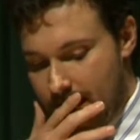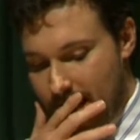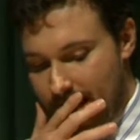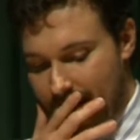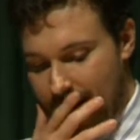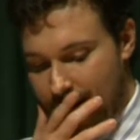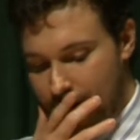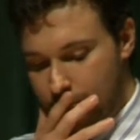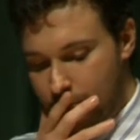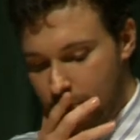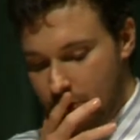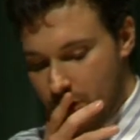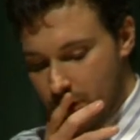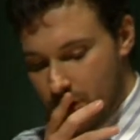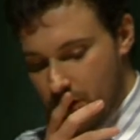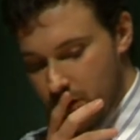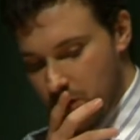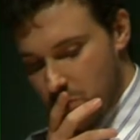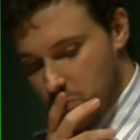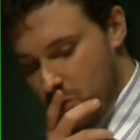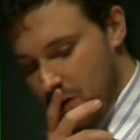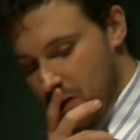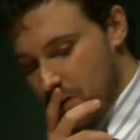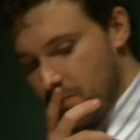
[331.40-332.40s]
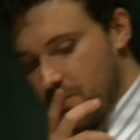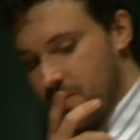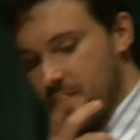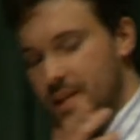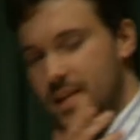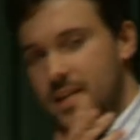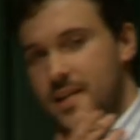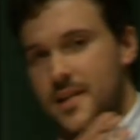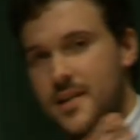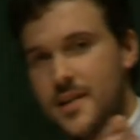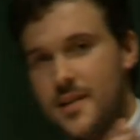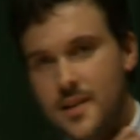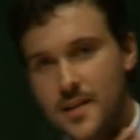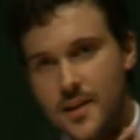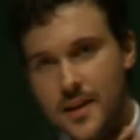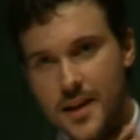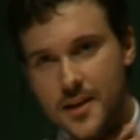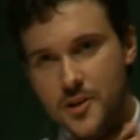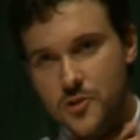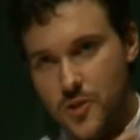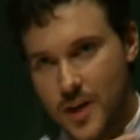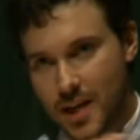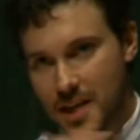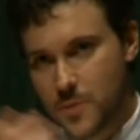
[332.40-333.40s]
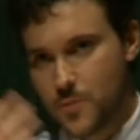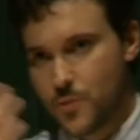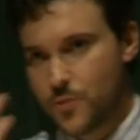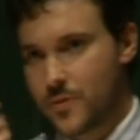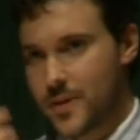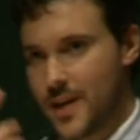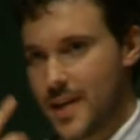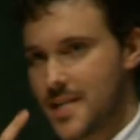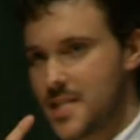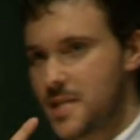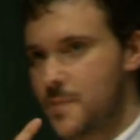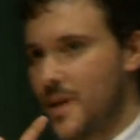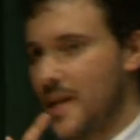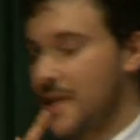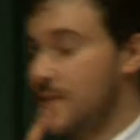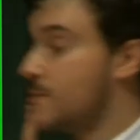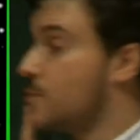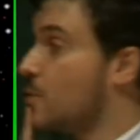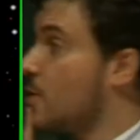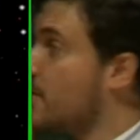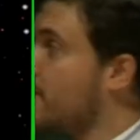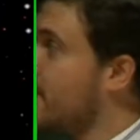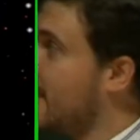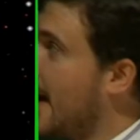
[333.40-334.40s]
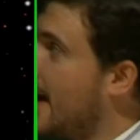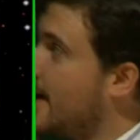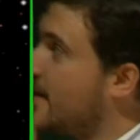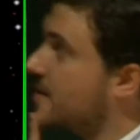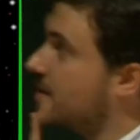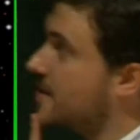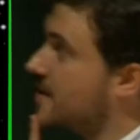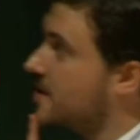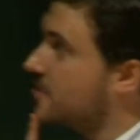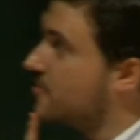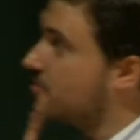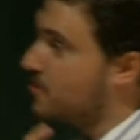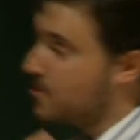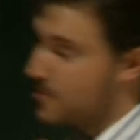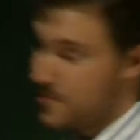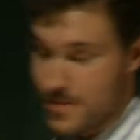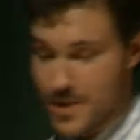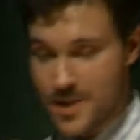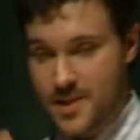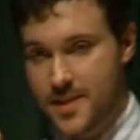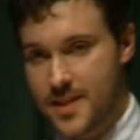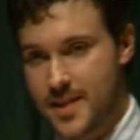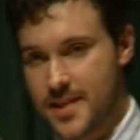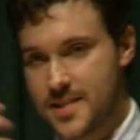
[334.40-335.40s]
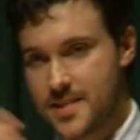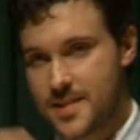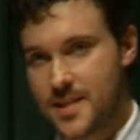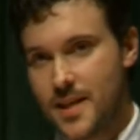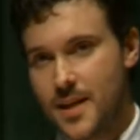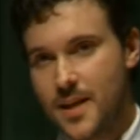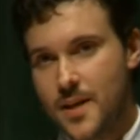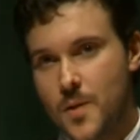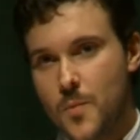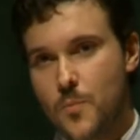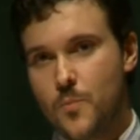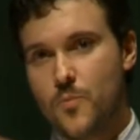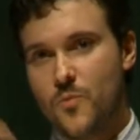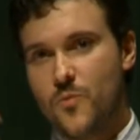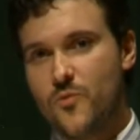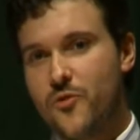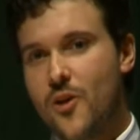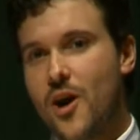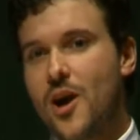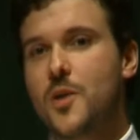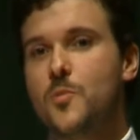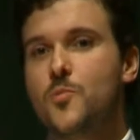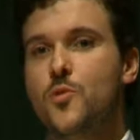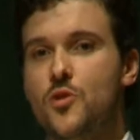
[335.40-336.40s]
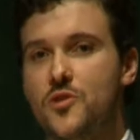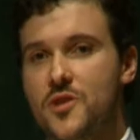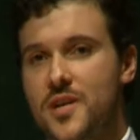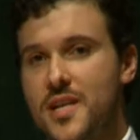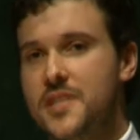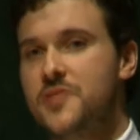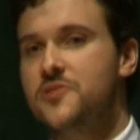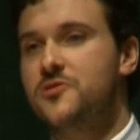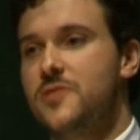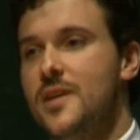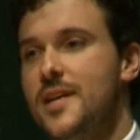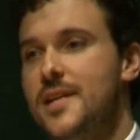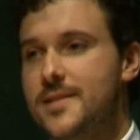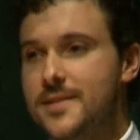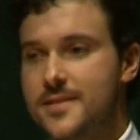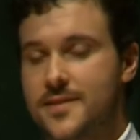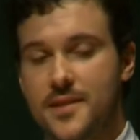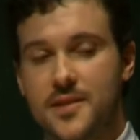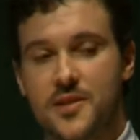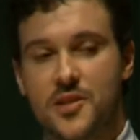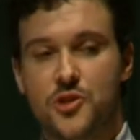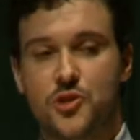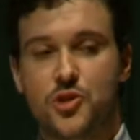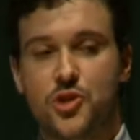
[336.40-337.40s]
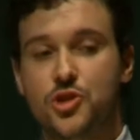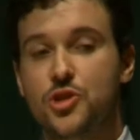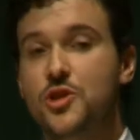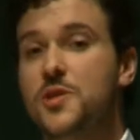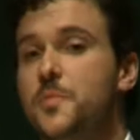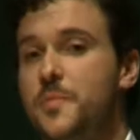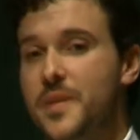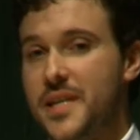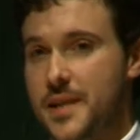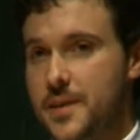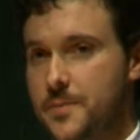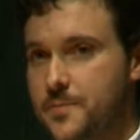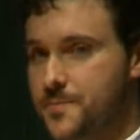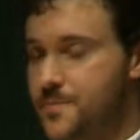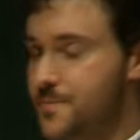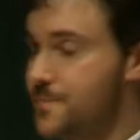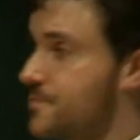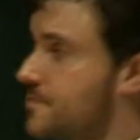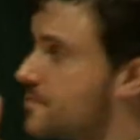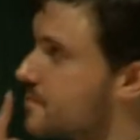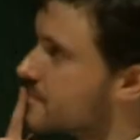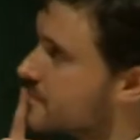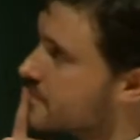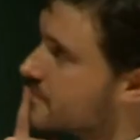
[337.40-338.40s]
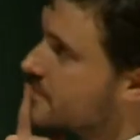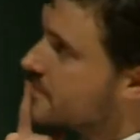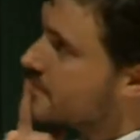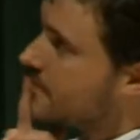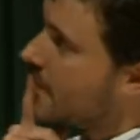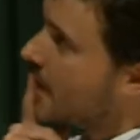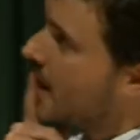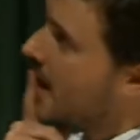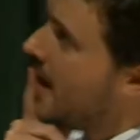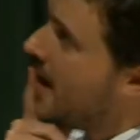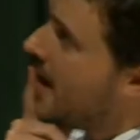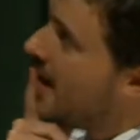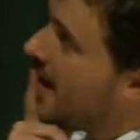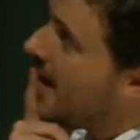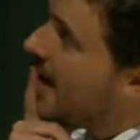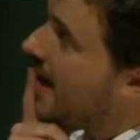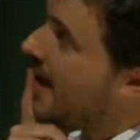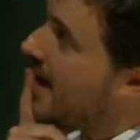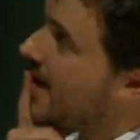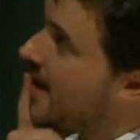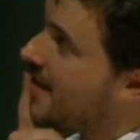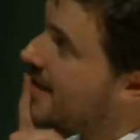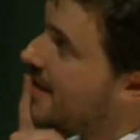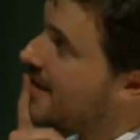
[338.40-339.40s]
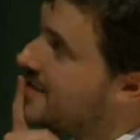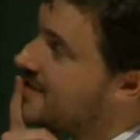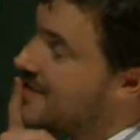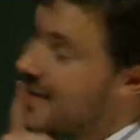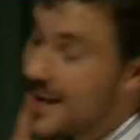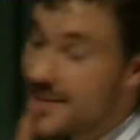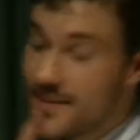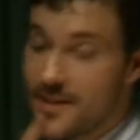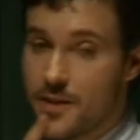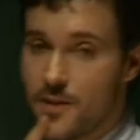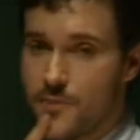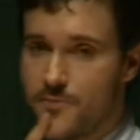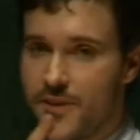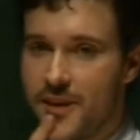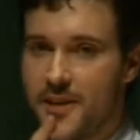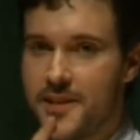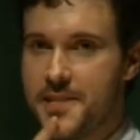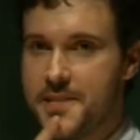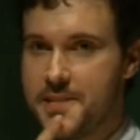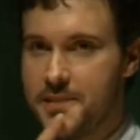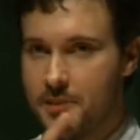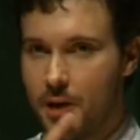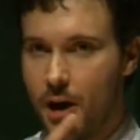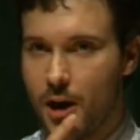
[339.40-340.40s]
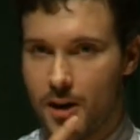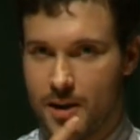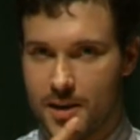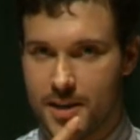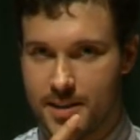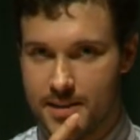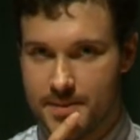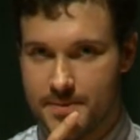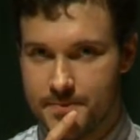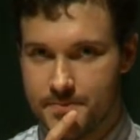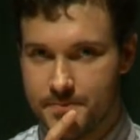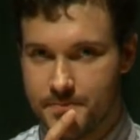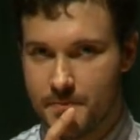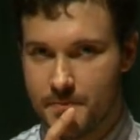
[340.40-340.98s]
One of the incredible things about dwarf galaxies, for which there's far more interest than there should be, is that they're very dark.